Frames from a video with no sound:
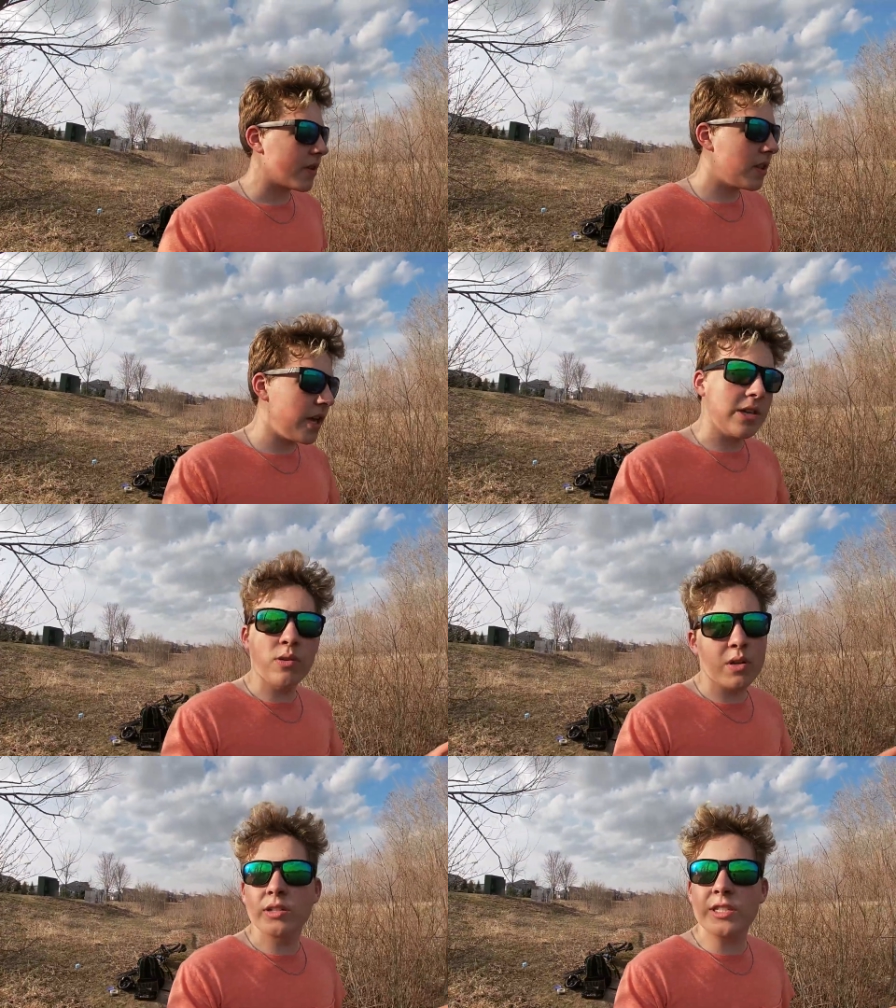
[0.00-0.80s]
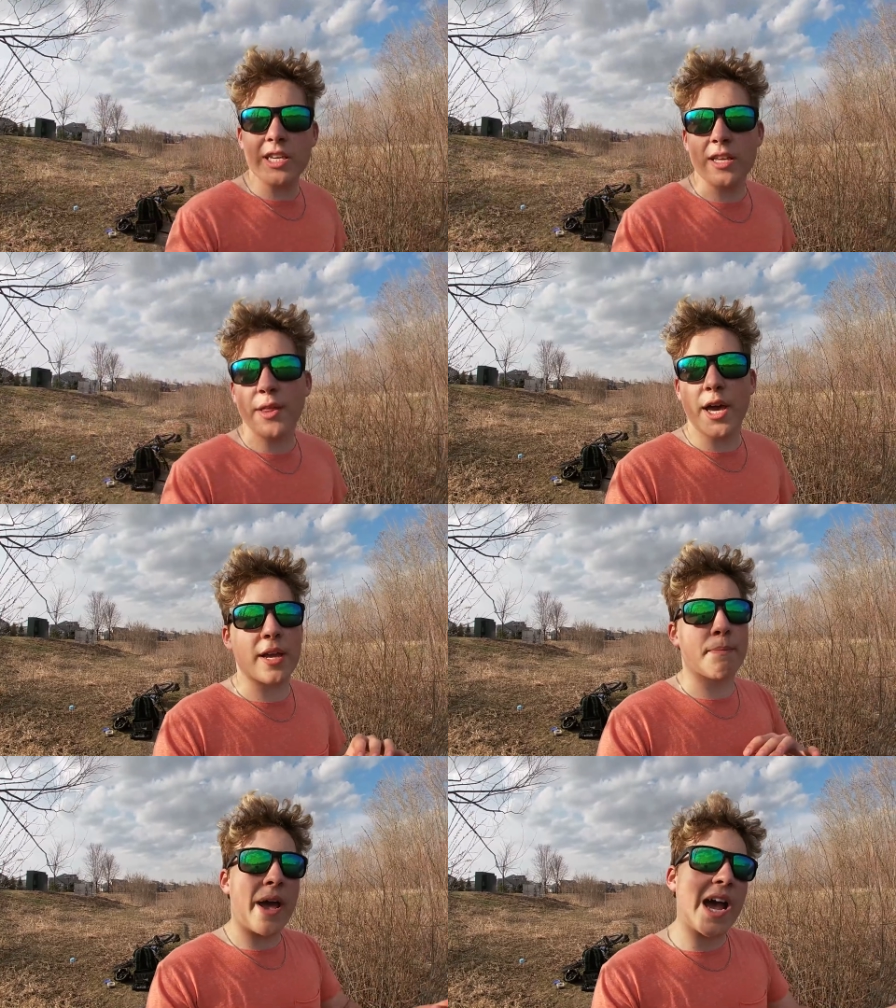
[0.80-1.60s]
like you can see
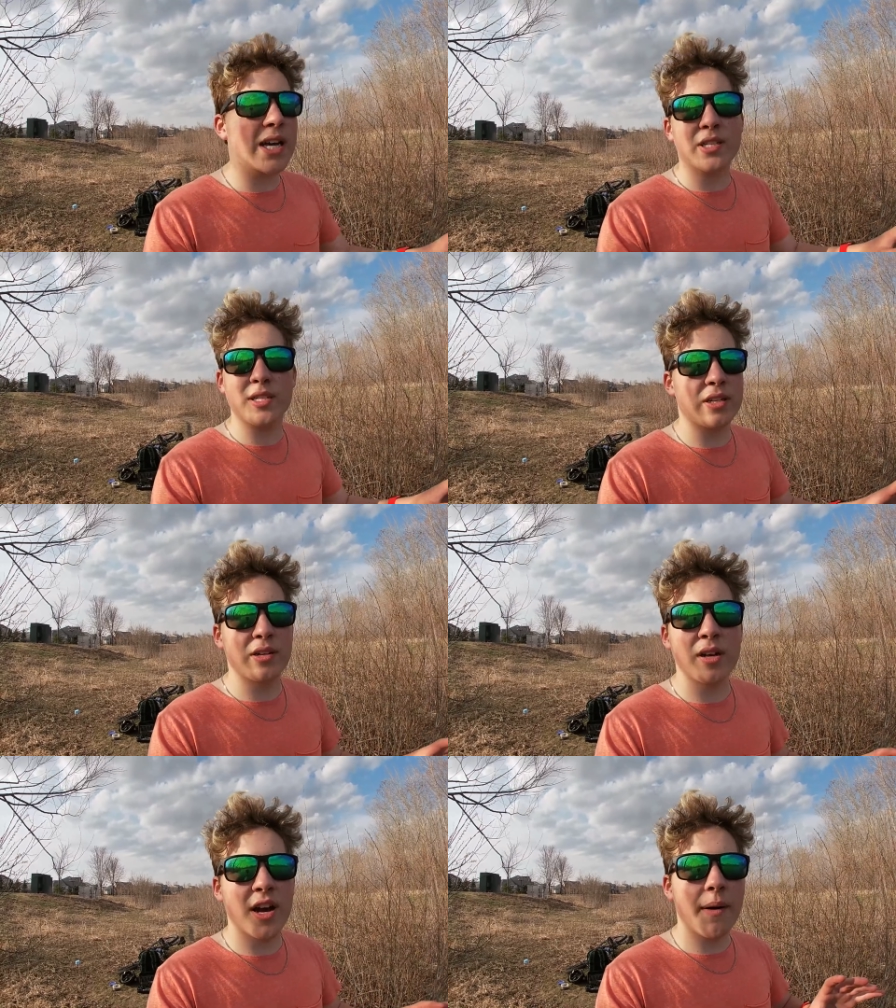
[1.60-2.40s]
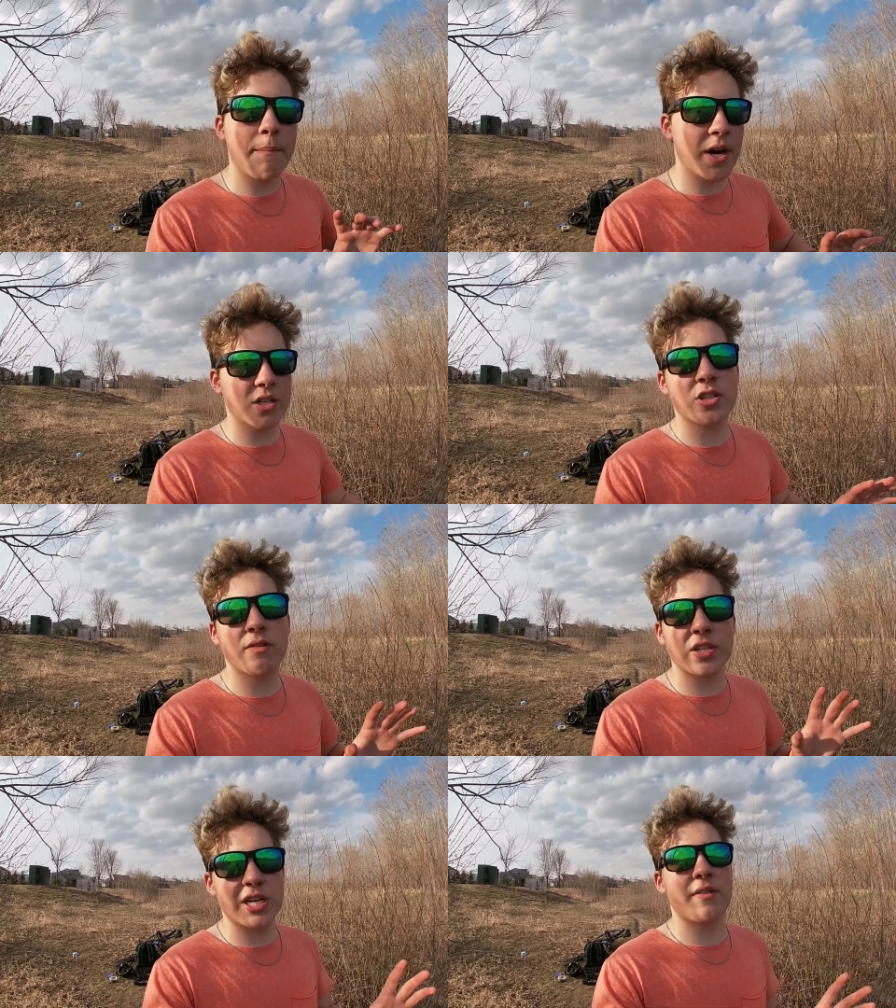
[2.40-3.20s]
like bass and a bunch
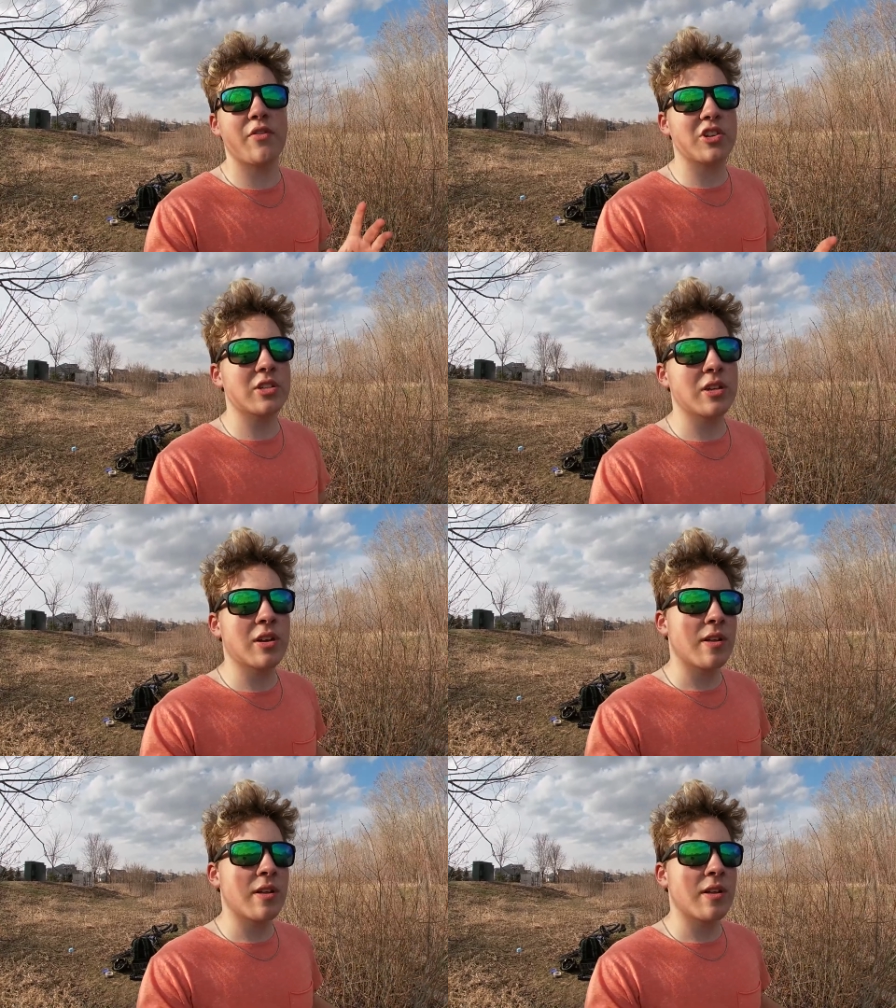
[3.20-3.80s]
of sunfish